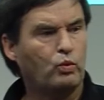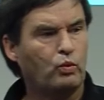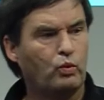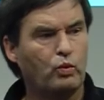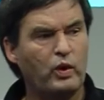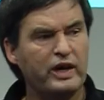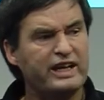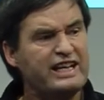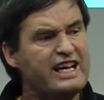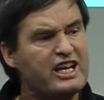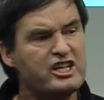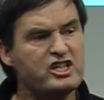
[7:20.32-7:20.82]

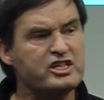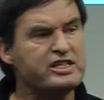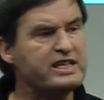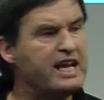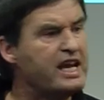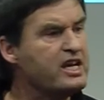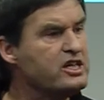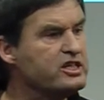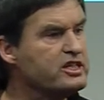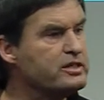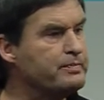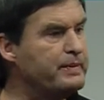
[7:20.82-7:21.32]
What
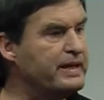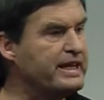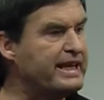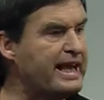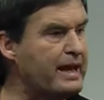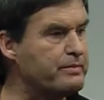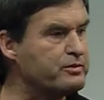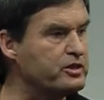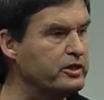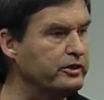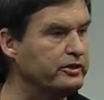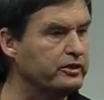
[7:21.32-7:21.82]
legislation is being
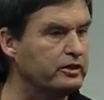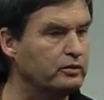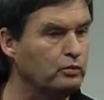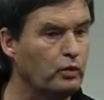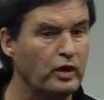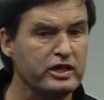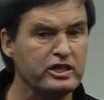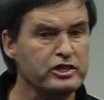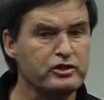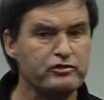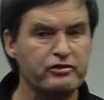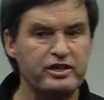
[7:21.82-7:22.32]
kept under?
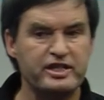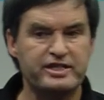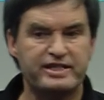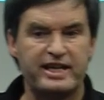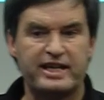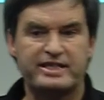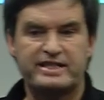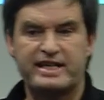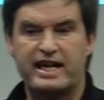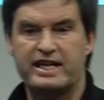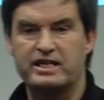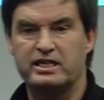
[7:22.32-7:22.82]
What country is
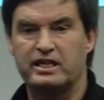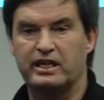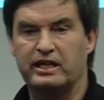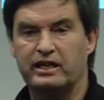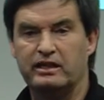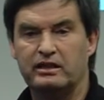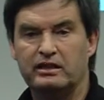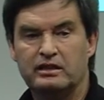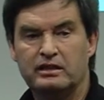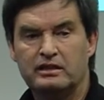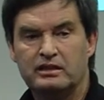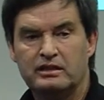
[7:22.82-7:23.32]
that data
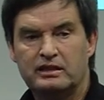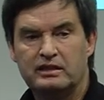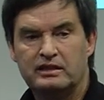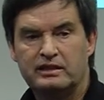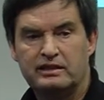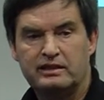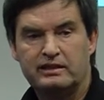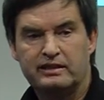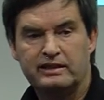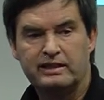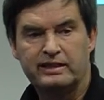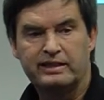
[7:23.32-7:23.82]
in?
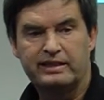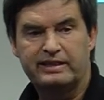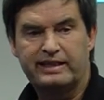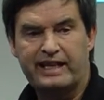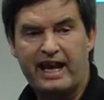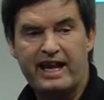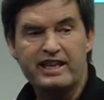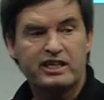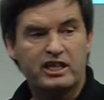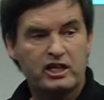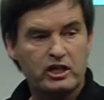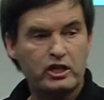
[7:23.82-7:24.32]

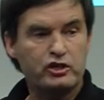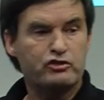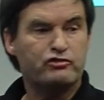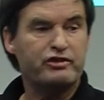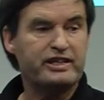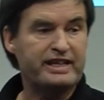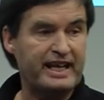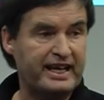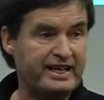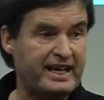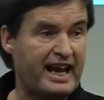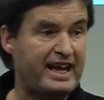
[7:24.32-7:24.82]
Can the country
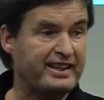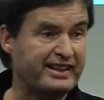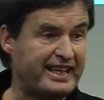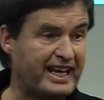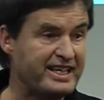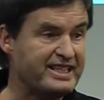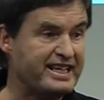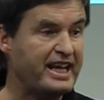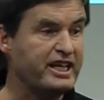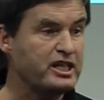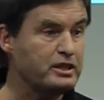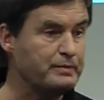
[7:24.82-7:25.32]
that
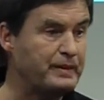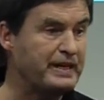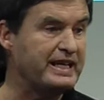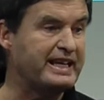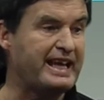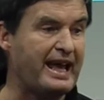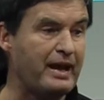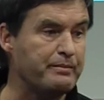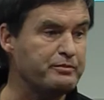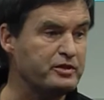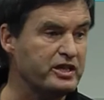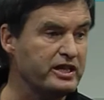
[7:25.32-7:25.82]
that data is being
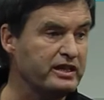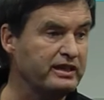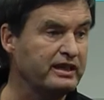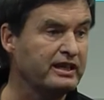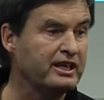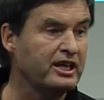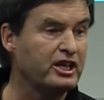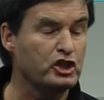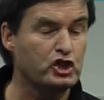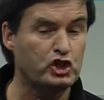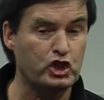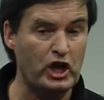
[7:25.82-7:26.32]
kept in
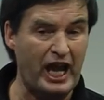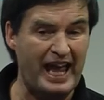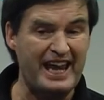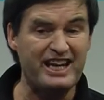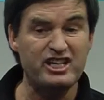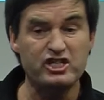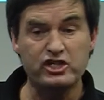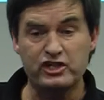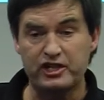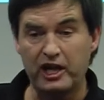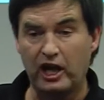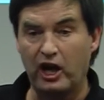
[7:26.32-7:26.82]

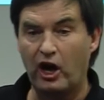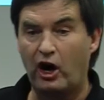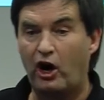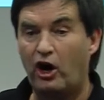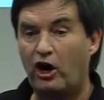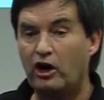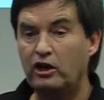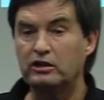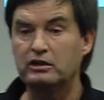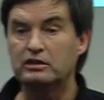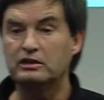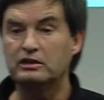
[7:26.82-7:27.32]
change the law